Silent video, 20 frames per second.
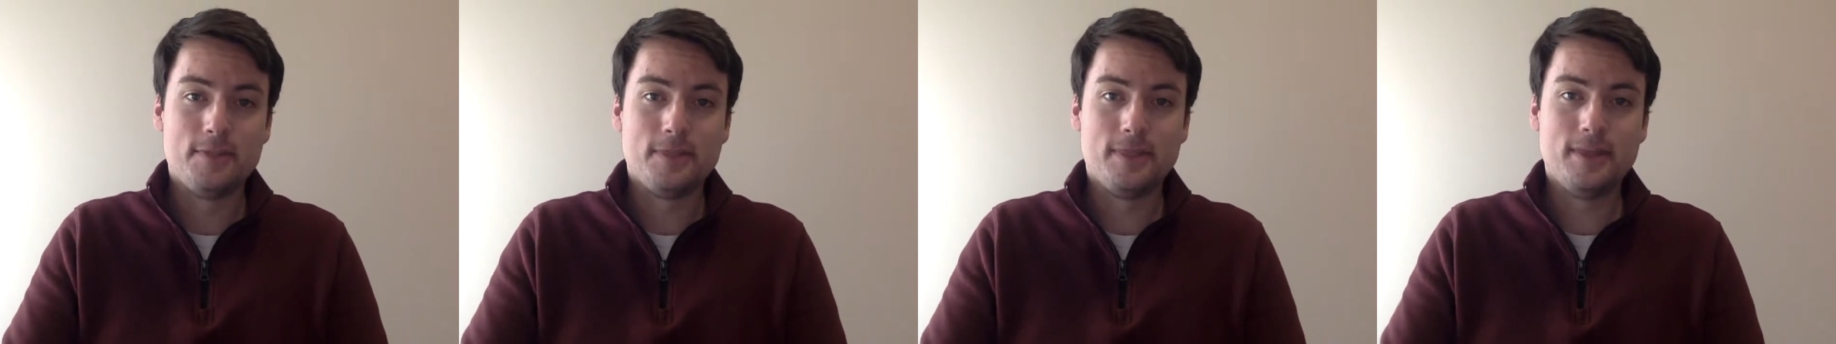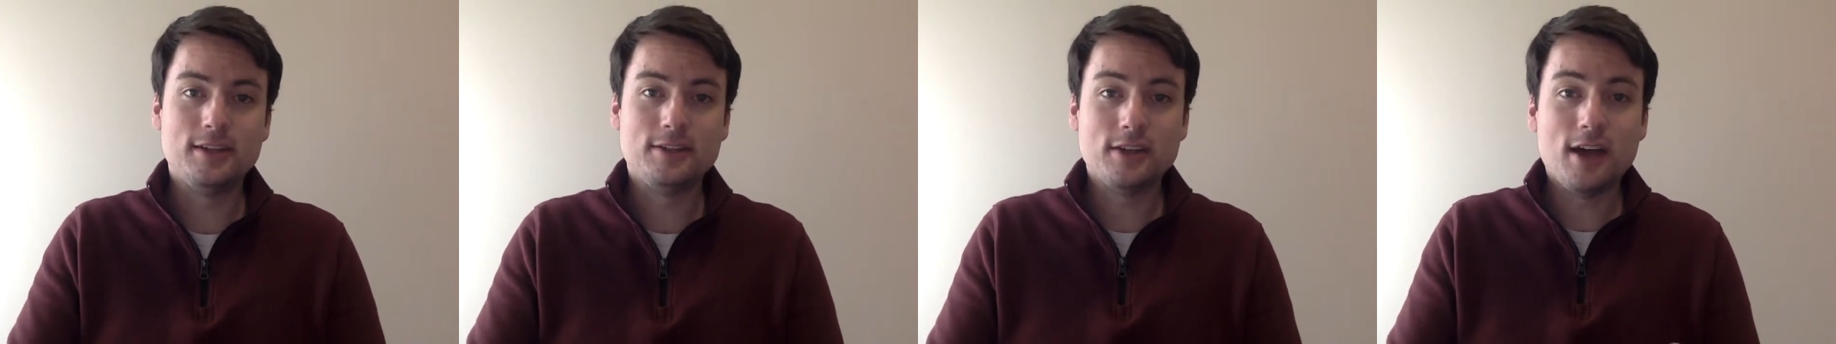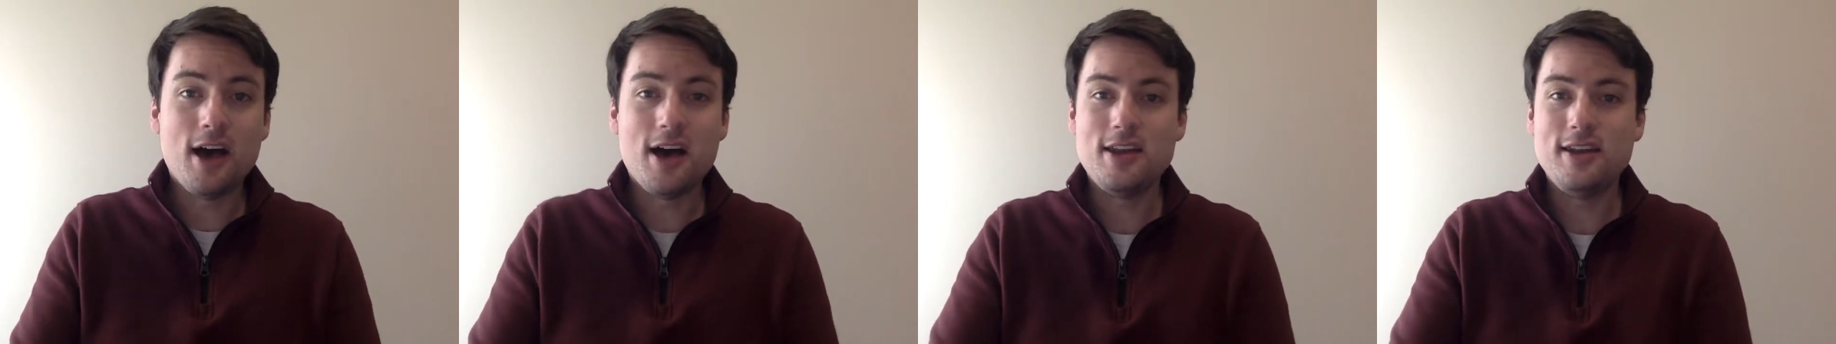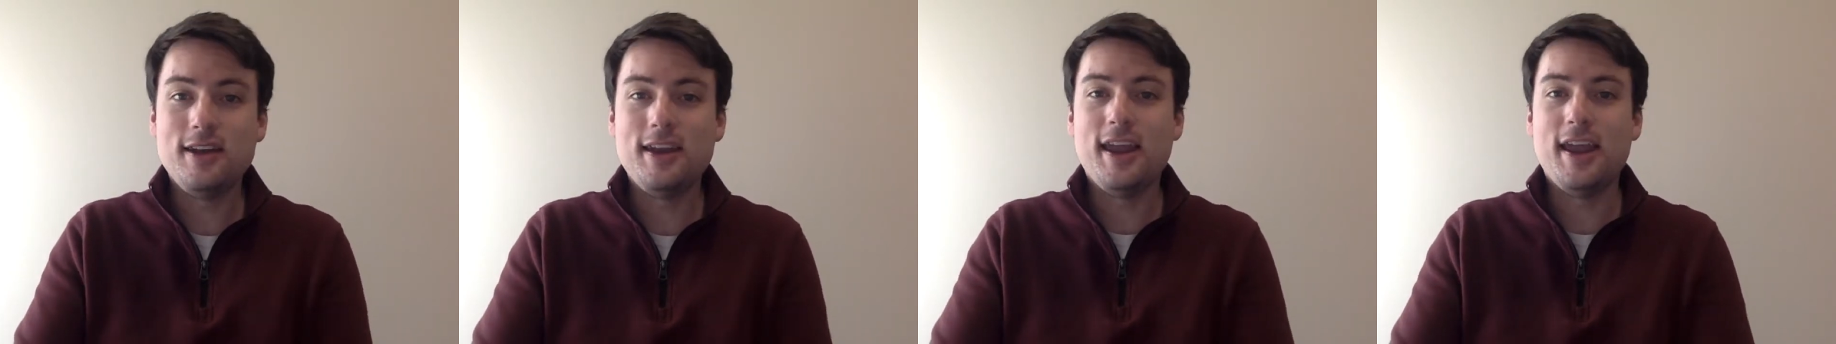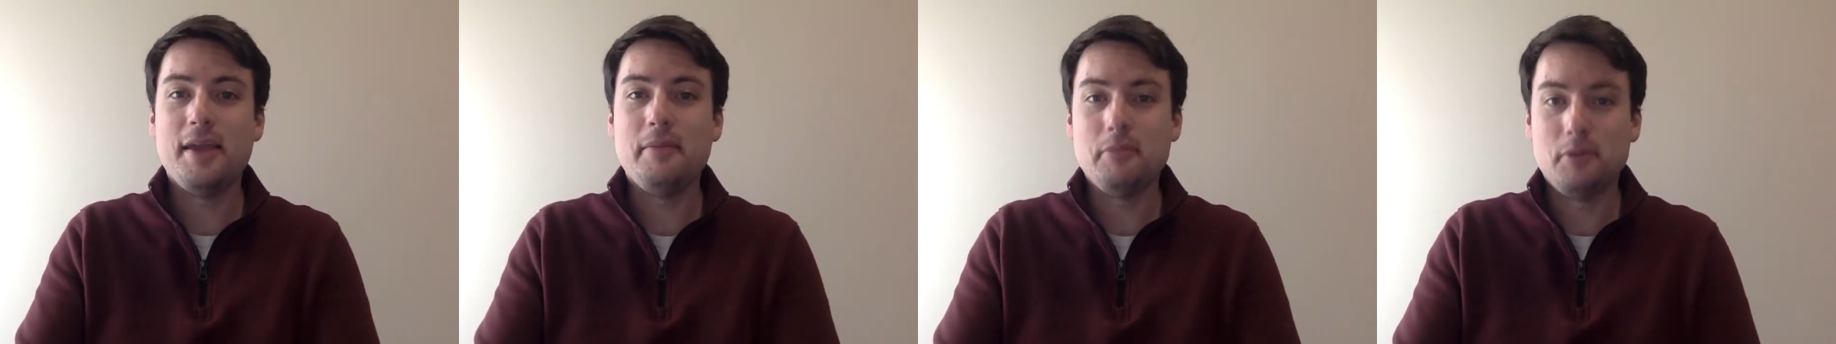This
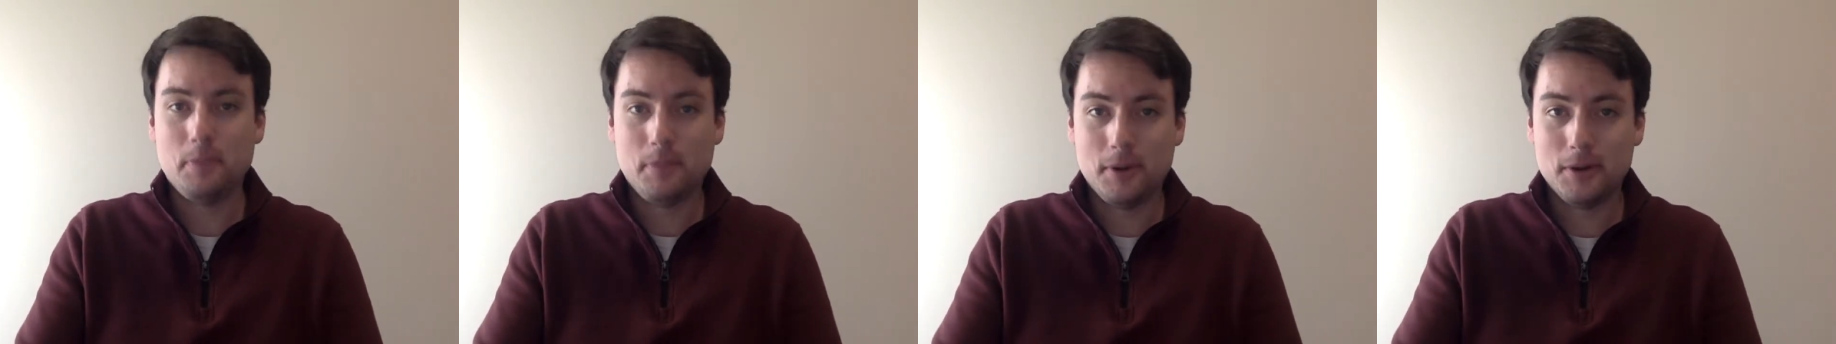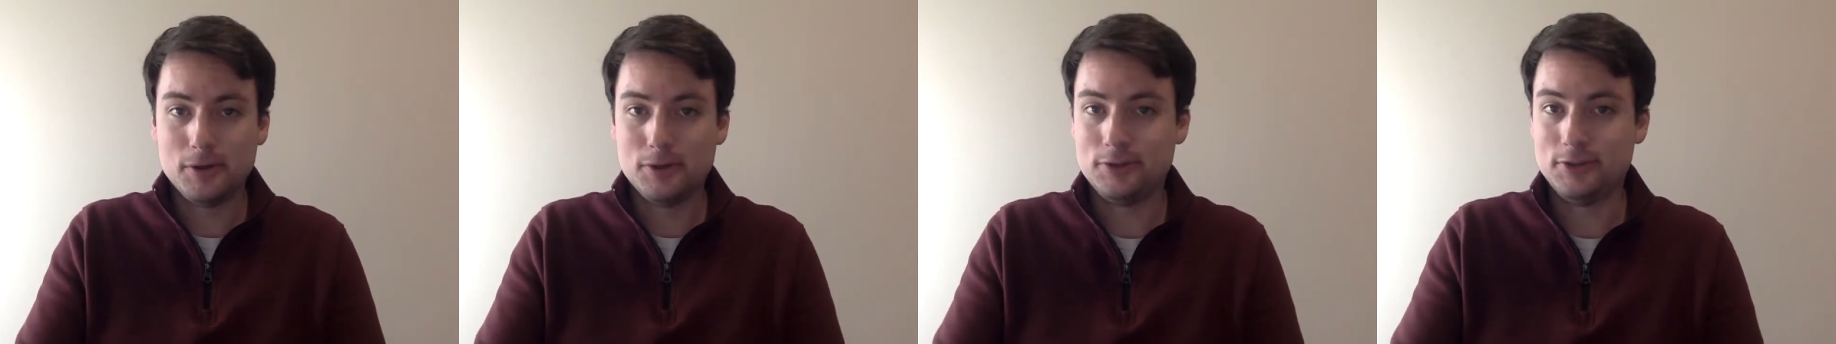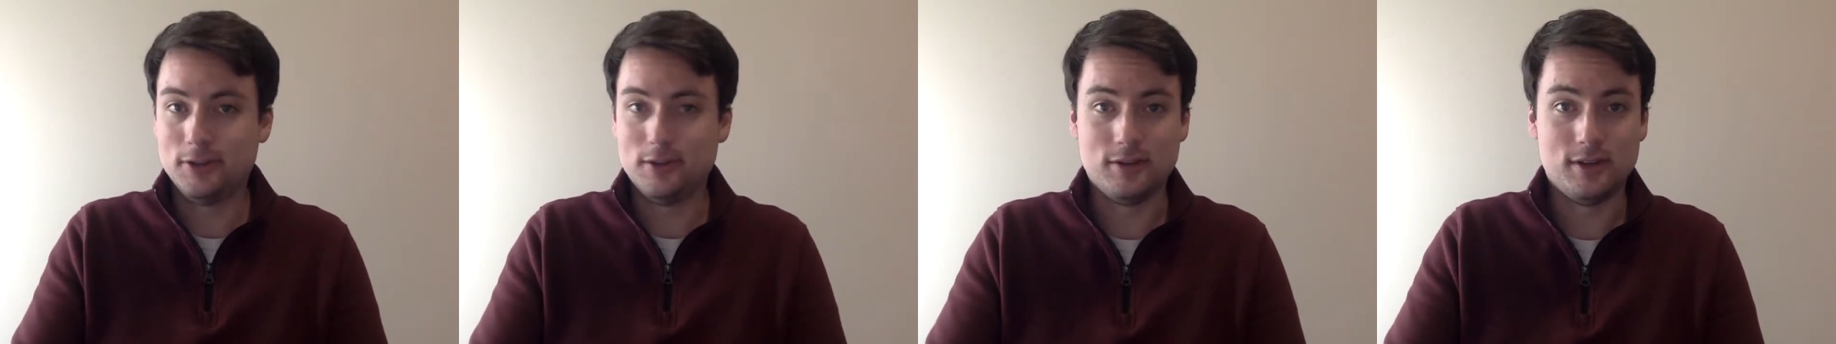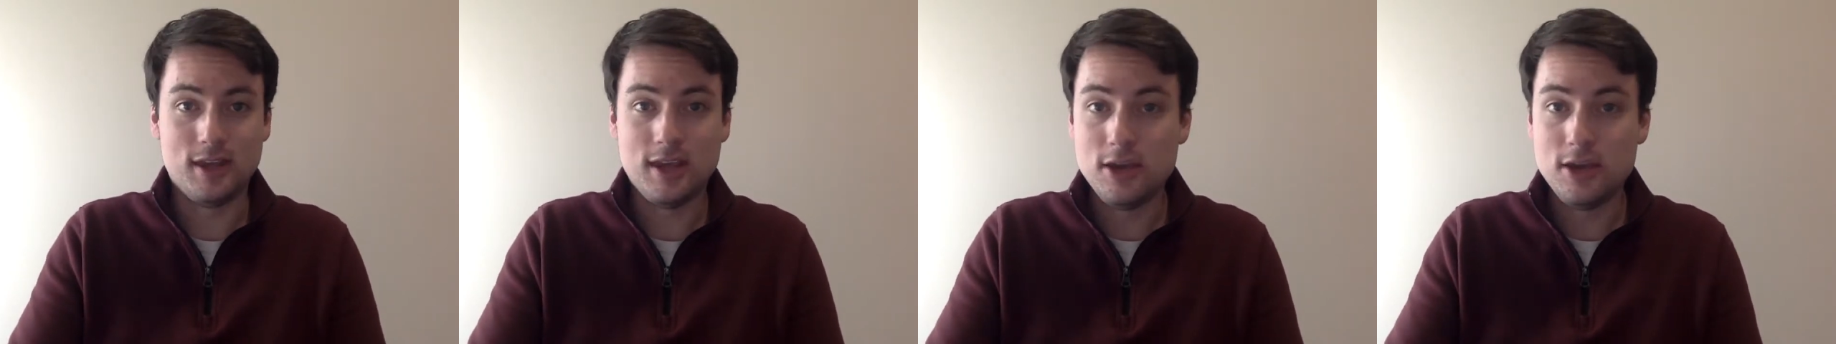unnamed person,